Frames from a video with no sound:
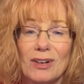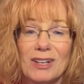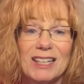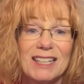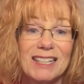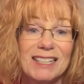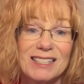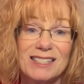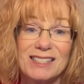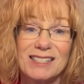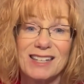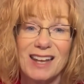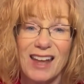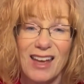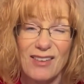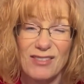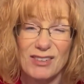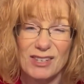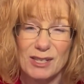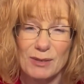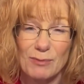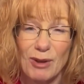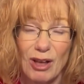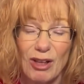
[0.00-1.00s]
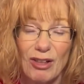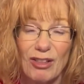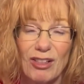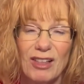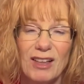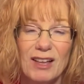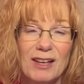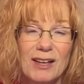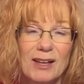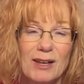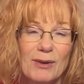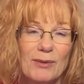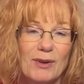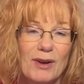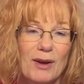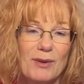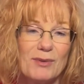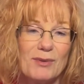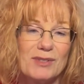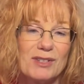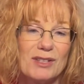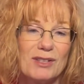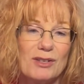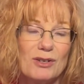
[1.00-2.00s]
Clean doesn't have a smell. When I
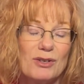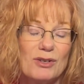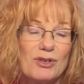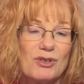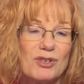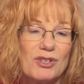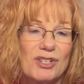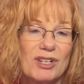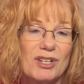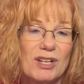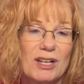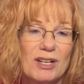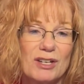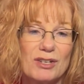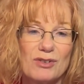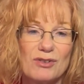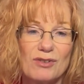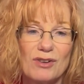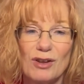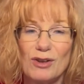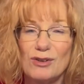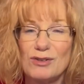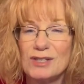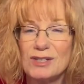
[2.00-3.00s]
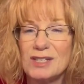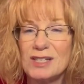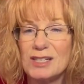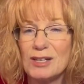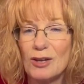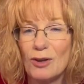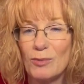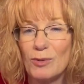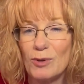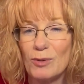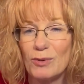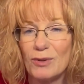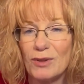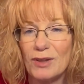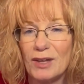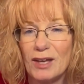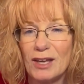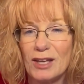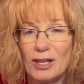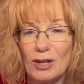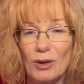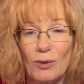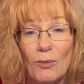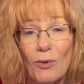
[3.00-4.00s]
was in the nutrition industry, I used to tell people that,
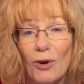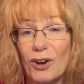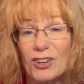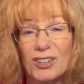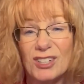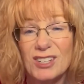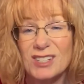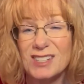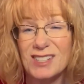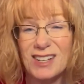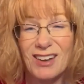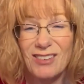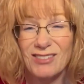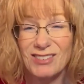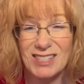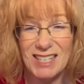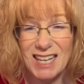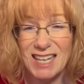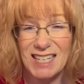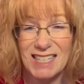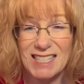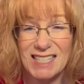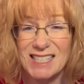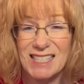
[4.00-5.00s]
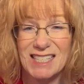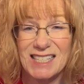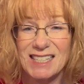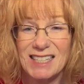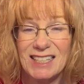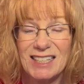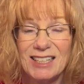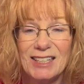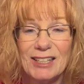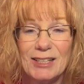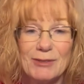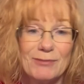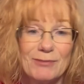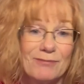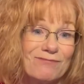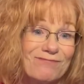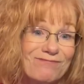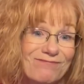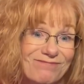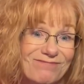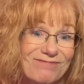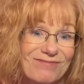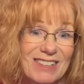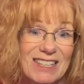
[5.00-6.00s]
water doesn't have a taste.
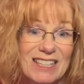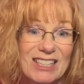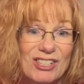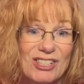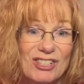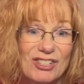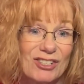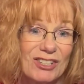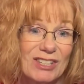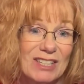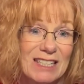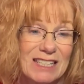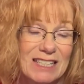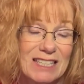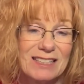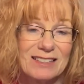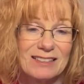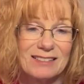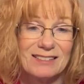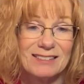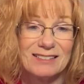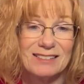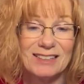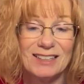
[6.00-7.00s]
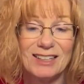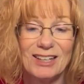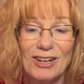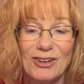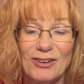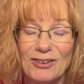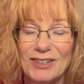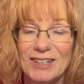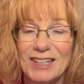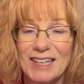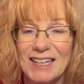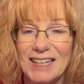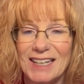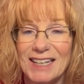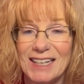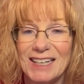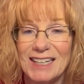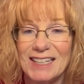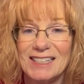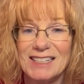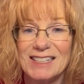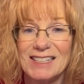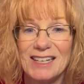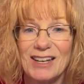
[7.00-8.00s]
It shouldn't,
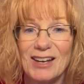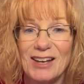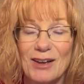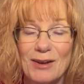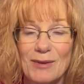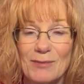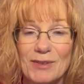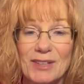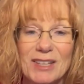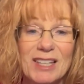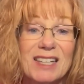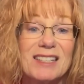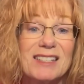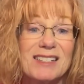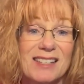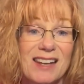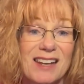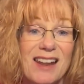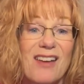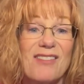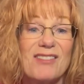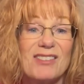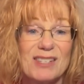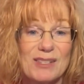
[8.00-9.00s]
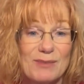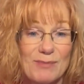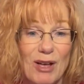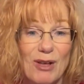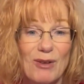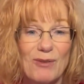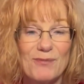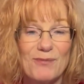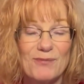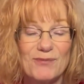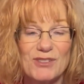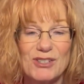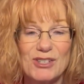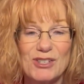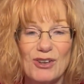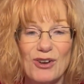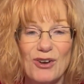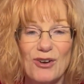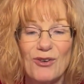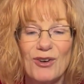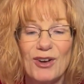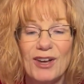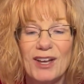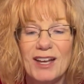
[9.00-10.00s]
and clean doesn't have a smell.
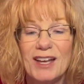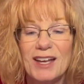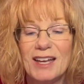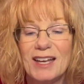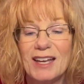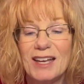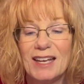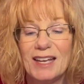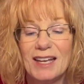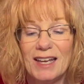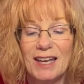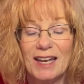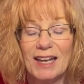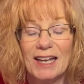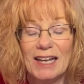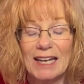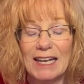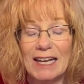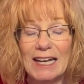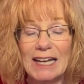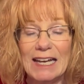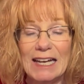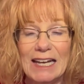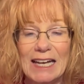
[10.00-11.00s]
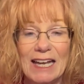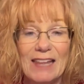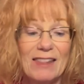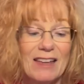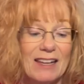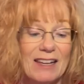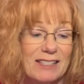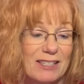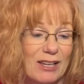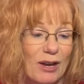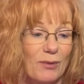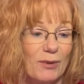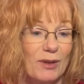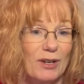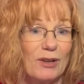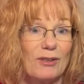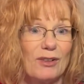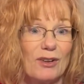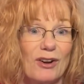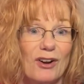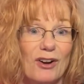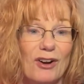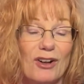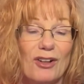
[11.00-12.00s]
So, and that's how we know that
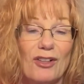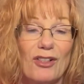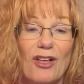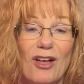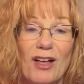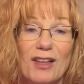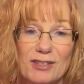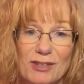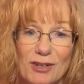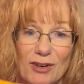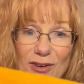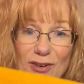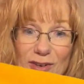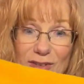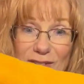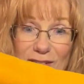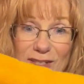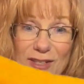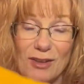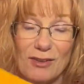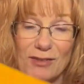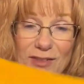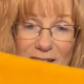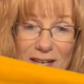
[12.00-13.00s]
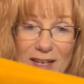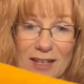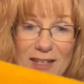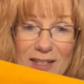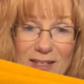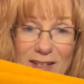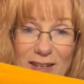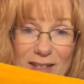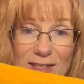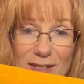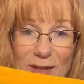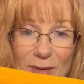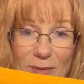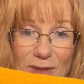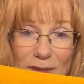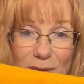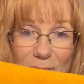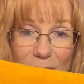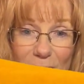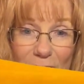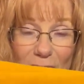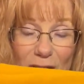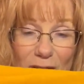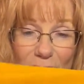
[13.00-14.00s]
our cloths are self-sanitizing with the
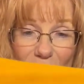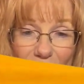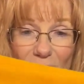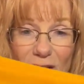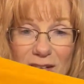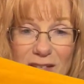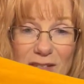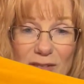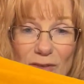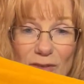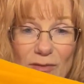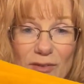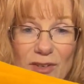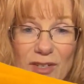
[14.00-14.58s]
backlock silver